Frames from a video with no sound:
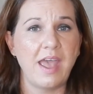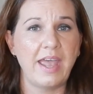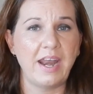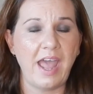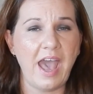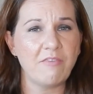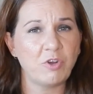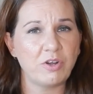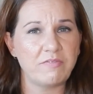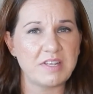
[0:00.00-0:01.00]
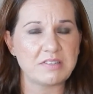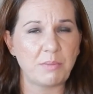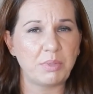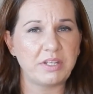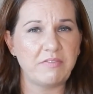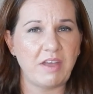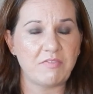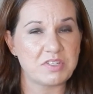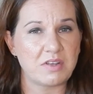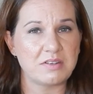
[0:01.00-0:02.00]
And I have heard of this. I believe
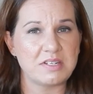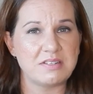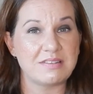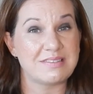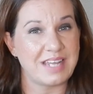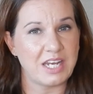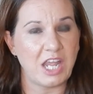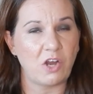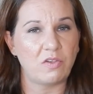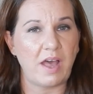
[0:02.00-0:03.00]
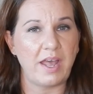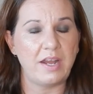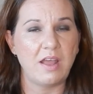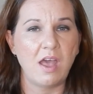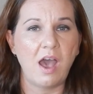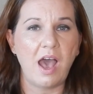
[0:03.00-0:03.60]
that Vasanti is a skincare line.